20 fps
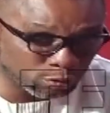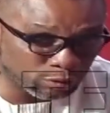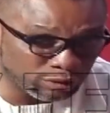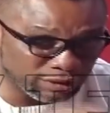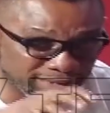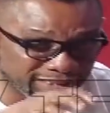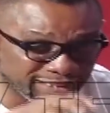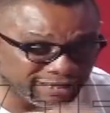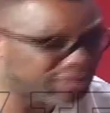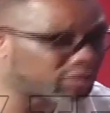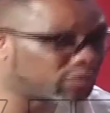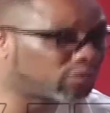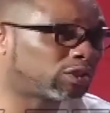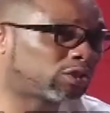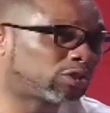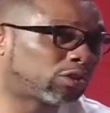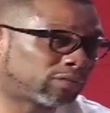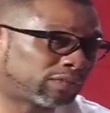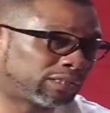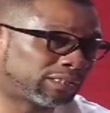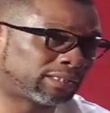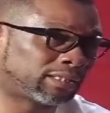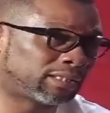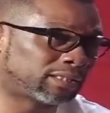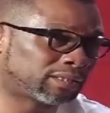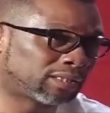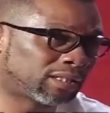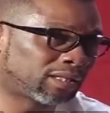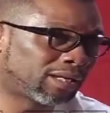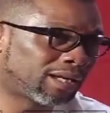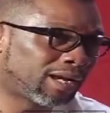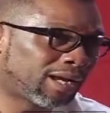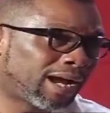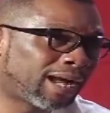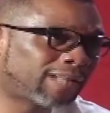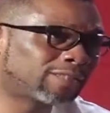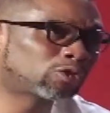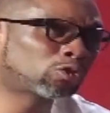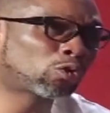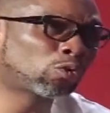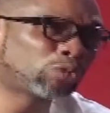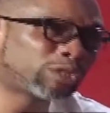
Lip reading: to the nitty-gritty of these things. And so